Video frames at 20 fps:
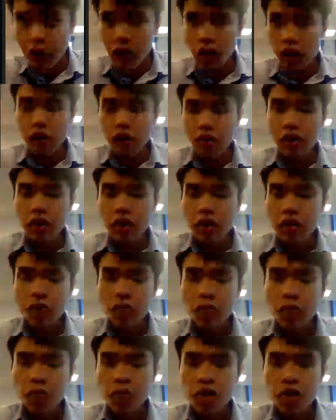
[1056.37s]
I can
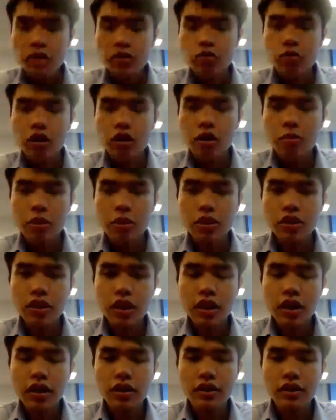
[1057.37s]
only press one button